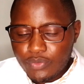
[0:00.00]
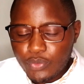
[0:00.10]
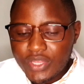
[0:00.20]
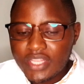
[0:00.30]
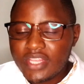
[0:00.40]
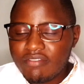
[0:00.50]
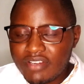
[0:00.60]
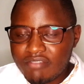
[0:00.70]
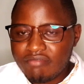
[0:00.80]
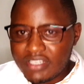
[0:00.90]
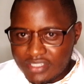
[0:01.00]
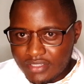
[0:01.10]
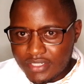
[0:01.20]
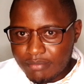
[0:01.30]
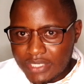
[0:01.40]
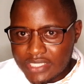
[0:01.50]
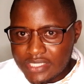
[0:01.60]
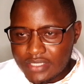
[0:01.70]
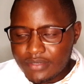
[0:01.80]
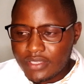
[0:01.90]
Within the very first 3
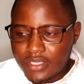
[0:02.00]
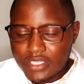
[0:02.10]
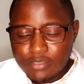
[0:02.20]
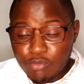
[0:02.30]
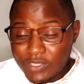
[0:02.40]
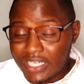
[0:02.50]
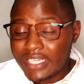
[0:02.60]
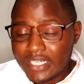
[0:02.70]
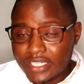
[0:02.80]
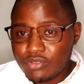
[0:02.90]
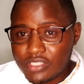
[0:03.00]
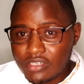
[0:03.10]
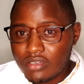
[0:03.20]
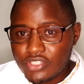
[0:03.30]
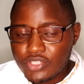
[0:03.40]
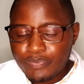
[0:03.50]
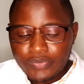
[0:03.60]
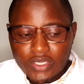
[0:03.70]
months, it's most likely to dislodge